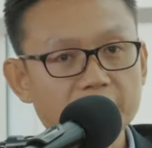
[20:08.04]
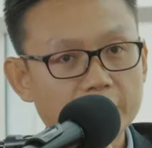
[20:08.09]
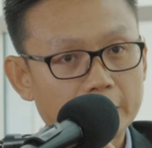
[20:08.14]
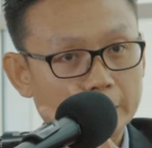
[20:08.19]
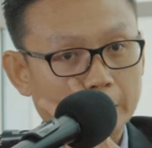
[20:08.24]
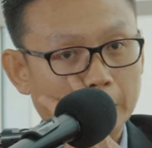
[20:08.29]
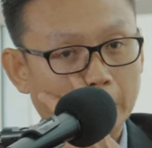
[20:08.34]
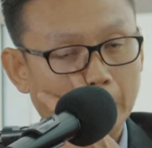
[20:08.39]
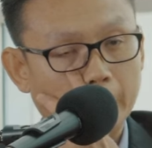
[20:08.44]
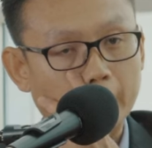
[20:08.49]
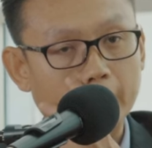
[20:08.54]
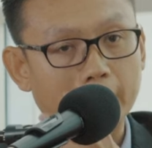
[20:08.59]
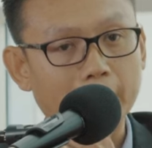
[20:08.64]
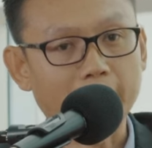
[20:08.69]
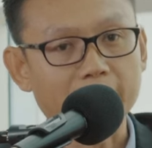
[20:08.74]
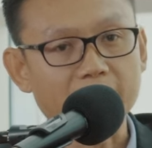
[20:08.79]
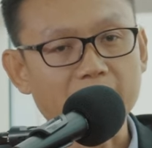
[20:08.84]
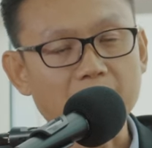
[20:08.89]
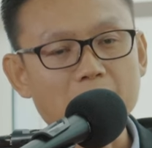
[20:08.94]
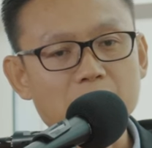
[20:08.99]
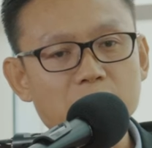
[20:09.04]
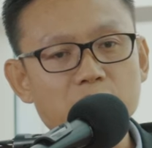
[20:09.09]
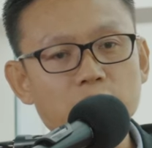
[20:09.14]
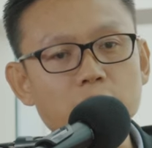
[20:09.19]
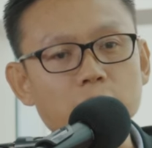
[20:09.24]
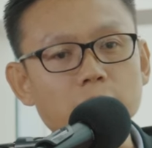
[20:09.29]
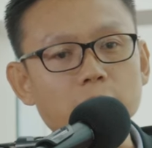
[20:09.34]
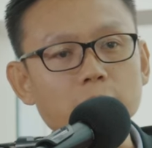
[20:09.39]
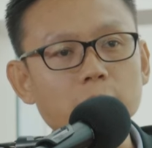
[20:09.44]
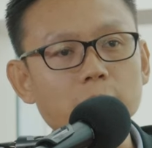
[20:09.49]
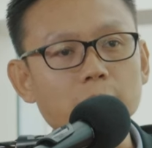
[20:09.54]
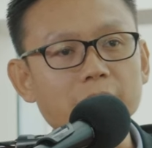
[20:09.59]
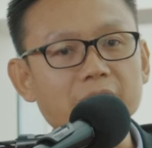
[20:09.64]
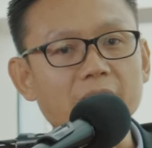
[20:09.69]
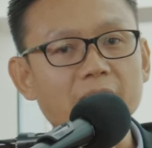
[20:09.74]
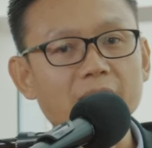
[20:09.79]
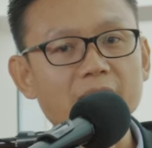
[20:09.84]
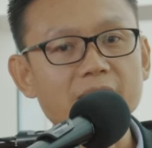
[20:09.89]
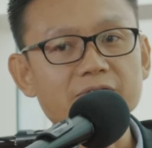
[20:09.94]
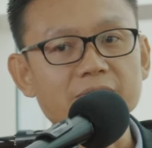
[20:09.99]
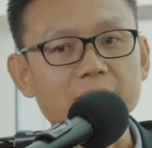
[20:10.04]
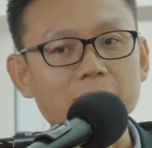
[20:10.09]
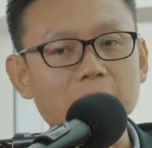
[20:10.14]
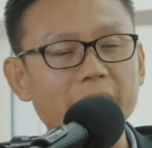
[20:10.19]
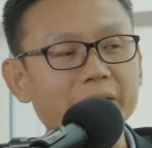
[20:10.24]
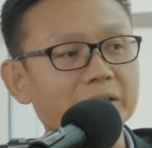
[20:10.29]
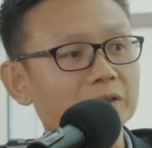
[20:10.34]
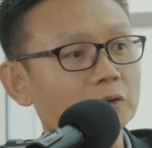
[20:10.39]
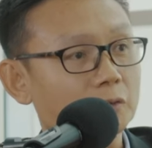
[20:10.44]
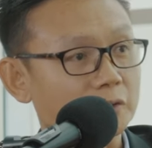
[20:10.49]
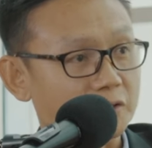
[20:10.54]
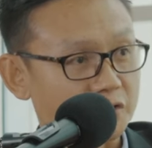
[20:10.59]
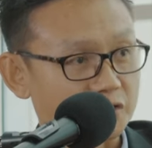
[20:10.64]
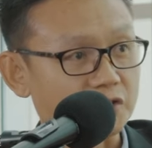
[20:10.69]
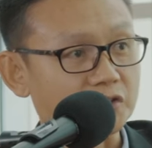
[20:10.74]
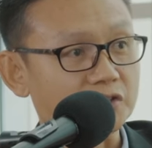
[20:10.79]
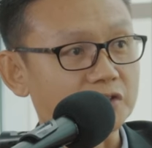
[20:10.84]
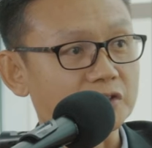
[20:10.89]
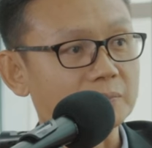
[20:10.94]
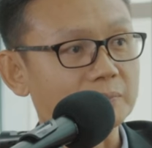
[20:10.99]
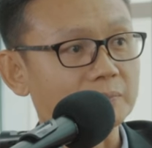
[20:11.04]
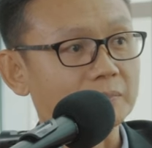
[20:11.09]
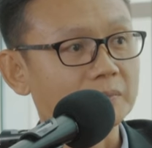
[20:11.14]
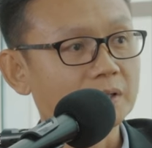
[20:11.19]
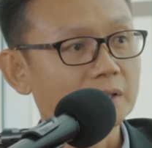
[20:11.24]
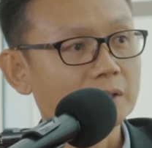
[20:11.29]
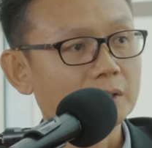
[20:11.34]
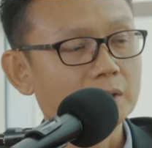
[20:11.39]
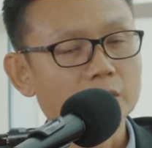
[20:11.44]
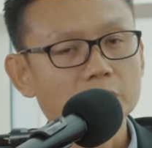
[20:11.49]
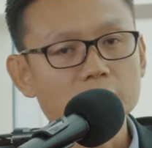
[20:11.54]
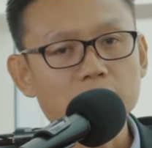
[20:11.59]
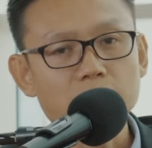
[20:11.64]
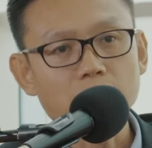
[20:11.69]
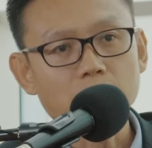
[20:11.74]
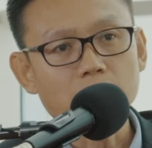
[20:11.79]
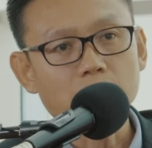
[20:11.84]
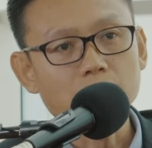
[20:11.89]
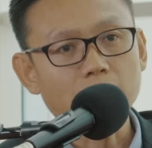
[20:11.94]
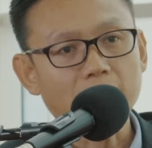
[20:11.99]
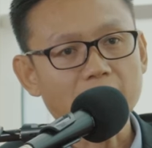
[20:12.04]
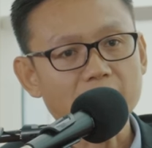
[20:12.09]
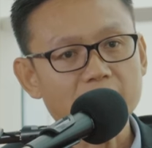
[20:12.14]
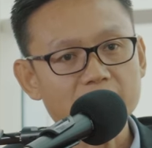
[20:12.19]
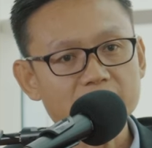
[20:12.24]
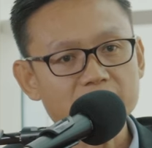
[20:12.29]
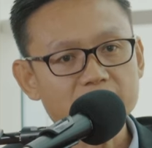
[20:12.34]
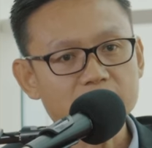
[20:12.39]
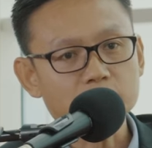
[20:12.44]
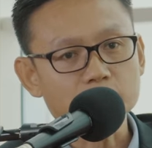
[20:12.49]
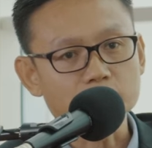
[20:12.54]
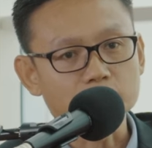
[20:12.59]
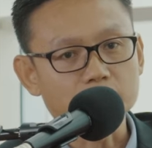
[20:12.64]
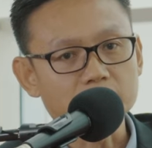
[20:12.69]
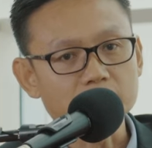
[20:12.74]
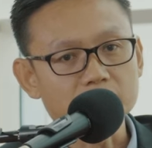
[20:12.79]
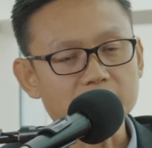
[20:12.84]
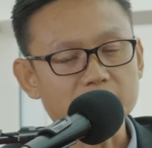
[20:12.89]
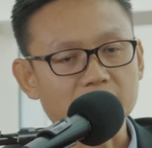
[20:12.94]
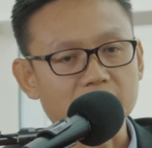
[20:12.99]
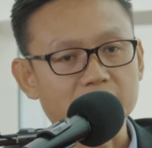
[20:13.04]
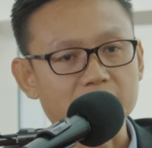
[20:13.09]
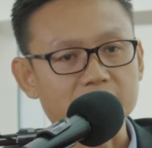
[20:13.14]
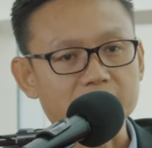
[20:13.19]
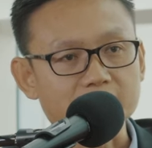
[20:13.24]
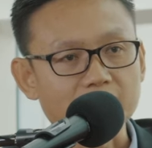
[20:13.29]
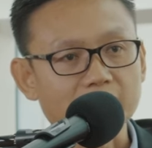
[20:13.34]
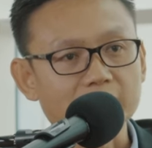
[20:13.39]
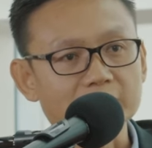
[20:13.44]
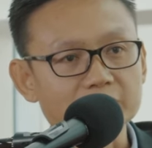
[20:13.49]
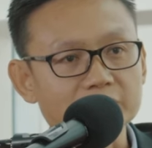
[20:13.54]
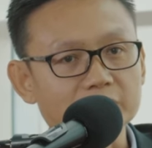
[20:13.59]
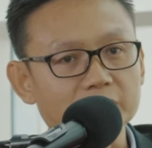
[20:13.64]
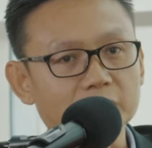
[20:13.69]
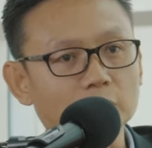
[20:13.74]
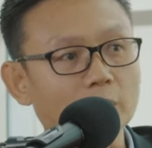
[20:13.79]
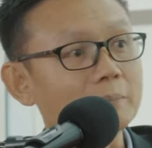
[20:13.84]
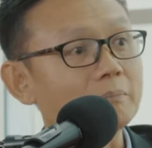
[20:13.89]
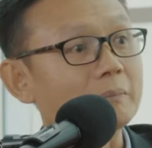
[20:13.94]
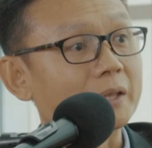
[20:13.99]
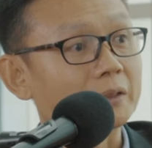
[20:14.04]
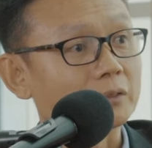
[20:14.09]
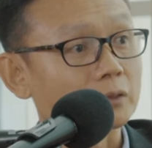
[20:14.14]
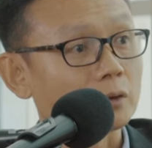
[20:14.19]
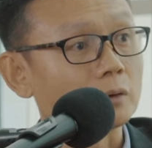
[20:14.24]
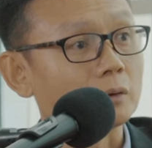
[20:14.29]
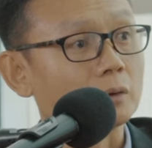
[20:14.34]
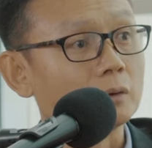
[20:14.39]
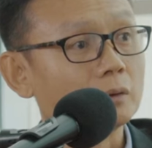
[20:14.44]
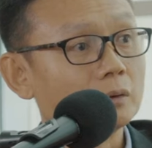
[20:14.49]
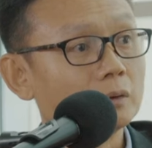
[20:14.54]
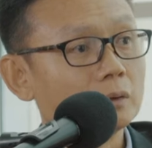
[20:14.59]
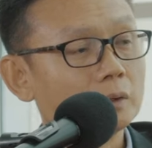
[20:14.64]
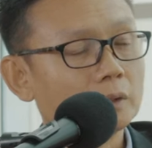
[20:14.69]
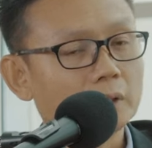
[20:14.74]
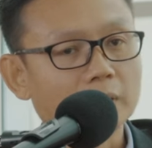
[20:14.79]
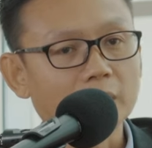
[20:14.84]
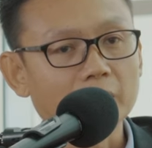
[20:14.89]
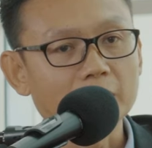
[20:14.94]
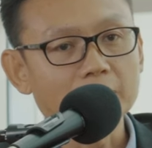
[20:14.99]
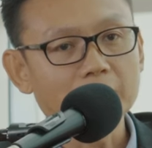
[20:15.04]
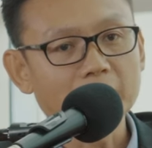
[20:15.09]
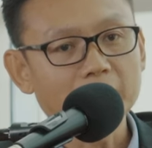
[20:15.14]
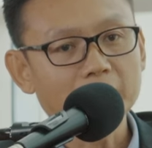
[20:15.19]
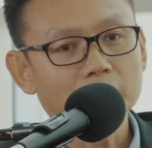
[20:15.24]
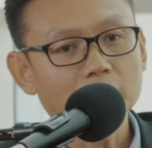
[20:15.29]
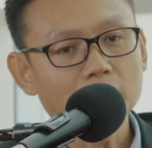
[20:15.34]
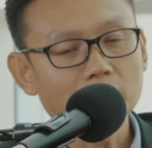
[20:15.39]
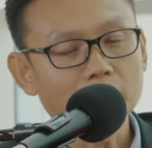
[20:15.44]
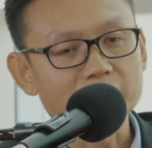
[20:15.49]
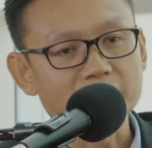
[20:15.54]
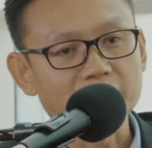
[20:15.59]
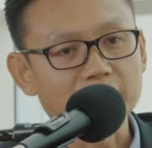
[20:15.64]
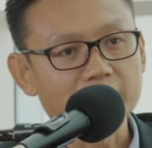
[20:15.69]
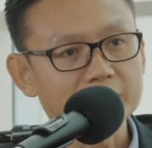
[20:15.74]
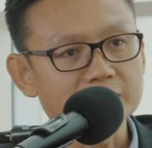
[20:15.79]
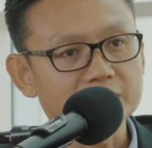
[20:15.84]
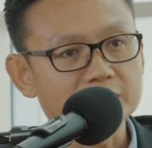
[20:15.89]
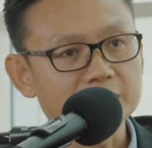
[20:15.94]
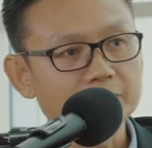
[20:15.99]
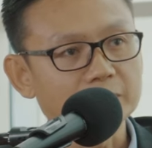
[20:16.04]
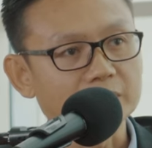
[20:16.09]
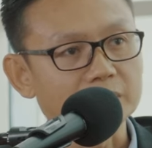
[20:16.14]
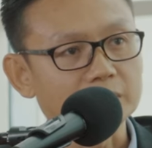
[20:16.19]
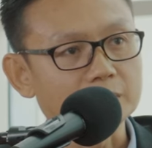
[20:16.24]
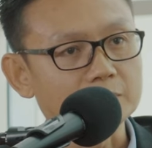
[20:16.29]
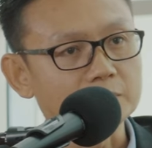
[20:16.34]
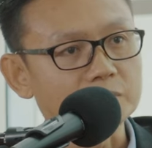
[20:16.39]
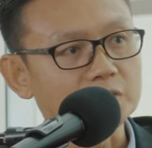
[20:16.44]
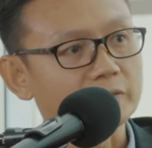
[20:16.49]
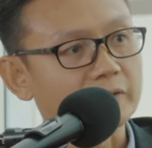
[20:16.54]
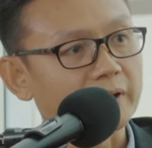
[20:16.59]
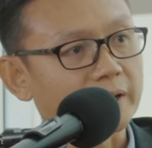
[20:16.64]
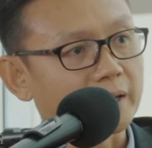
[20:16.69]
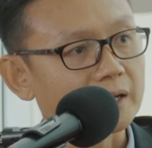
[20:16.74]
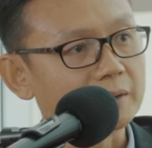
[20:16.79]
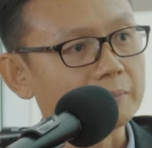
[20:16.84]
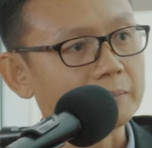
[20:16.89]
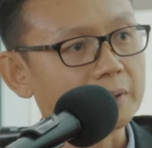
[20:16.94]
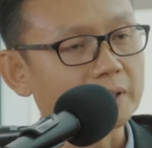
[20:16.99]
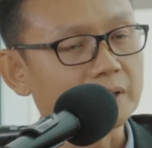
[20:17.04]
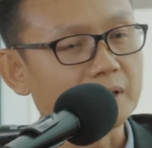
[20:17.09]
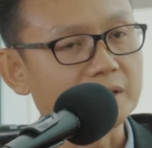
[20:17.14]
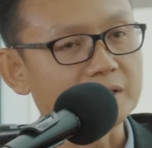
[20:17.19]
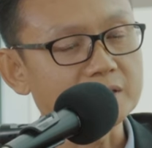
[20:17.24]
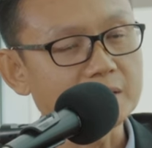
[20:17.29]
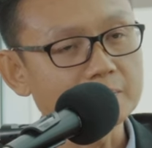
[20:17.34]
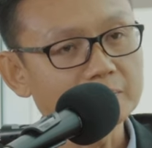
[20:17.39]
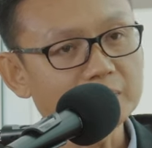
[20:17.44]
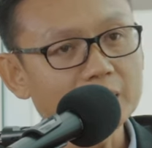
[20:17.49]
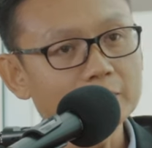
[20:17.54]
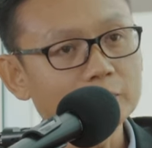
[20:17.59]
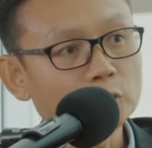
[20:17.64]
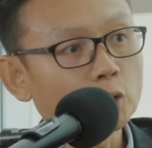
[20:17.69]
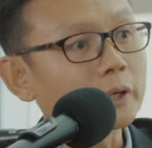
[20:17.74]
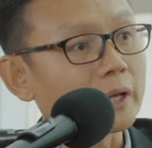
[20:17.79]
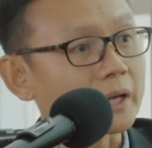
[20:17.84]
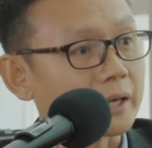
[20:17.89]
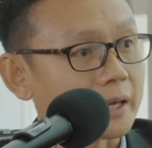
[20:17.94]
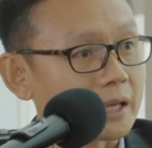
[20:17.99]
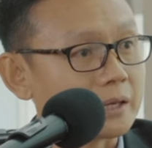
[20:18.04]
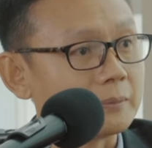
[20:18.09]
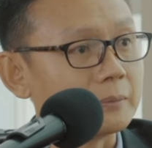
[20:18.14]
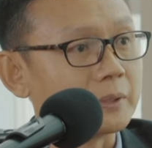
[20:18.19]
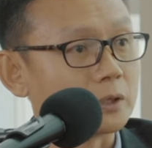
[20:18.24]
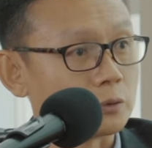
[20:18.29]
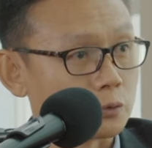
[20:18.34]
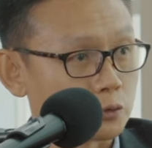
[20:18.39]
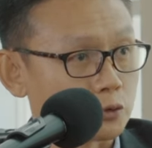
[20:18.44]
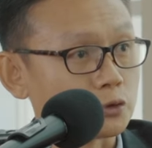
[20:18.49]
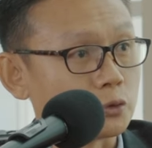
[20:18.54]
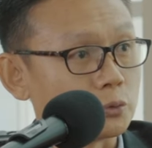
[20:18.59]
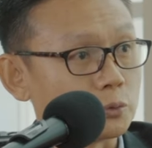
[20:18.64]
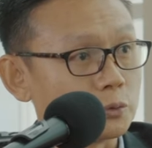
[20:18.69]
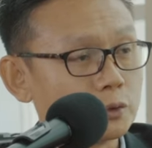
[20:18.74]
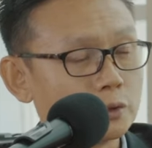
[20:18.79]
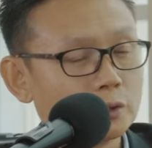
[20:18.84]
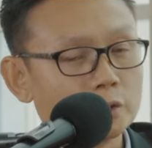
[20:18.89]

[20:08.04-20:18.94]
fact, at MSU we have a mentoring system, so every students are assigned with one mentor, and mentor advise them in terms of academic and sometimes non-academic also.